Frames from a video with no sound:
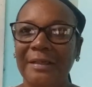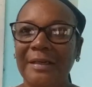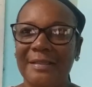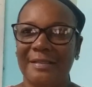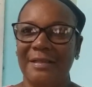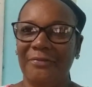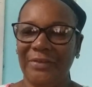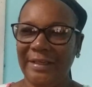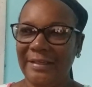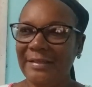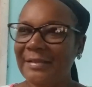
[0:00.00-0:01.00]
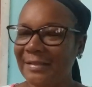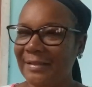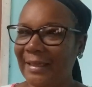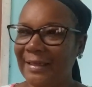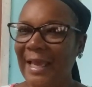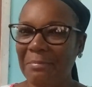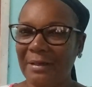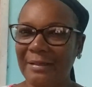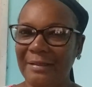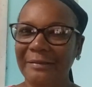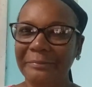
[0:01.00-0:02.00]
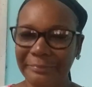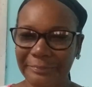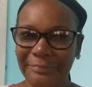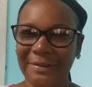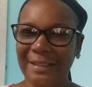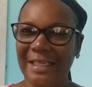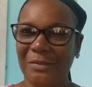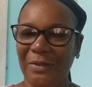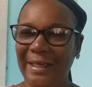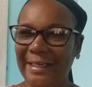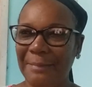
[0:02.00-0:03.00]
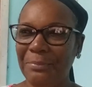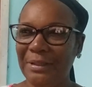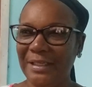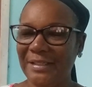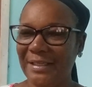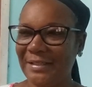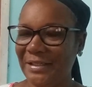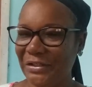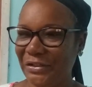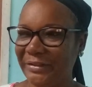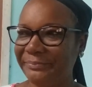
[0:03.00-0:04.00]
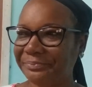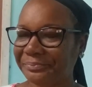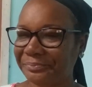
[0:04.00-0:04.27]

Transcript: good stuff is, that chemical. So that's where you get that burning sensation.